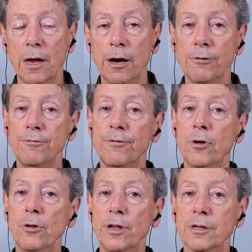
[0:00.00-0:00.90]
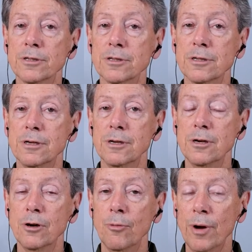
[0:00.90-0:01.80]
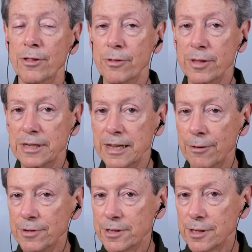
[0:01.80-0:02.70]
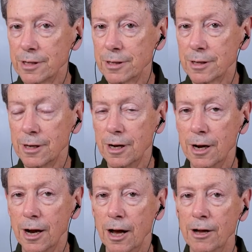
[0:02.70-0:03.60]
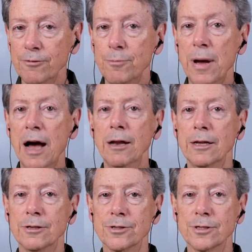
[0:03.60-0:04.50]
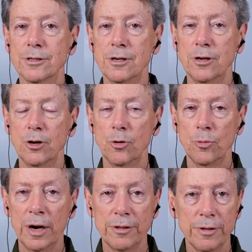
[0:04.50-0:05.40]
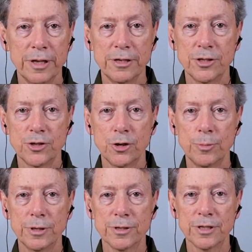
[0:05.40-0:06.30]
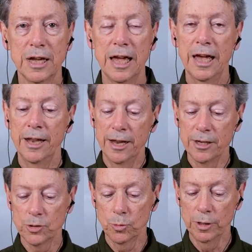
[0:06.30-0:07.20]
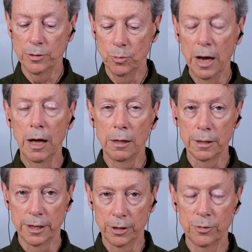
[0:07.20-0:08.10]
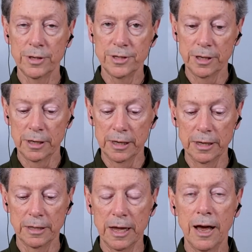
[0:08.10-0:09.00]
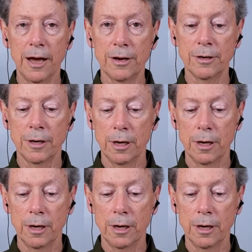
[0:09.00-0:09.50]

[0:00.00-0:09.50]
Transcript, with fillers: of fullness rather than deficit, of balance rather than disturbance. And as we dwell increasingly in that,